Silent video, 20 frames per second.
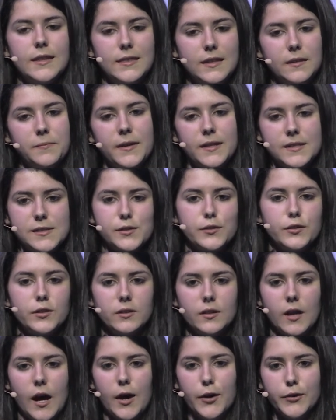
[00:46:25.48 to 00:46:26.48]
Depends
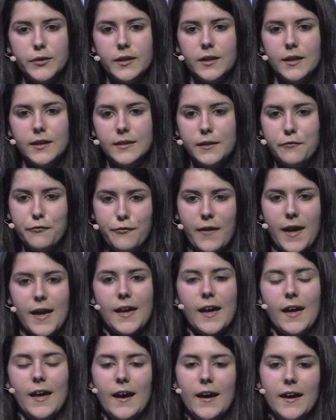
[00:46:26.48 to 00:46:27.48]
on how the, the
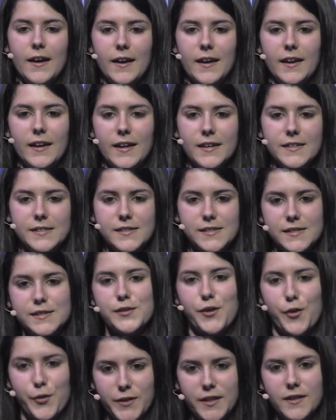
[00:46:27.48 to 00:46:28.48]
fake AI yes.
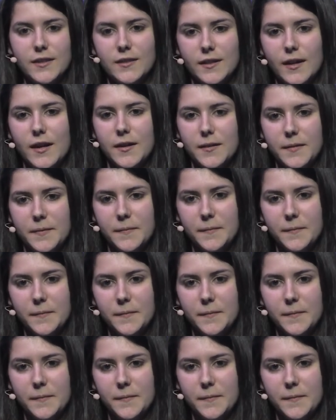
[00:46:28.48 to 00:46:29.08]
is, is, coded. Yeah.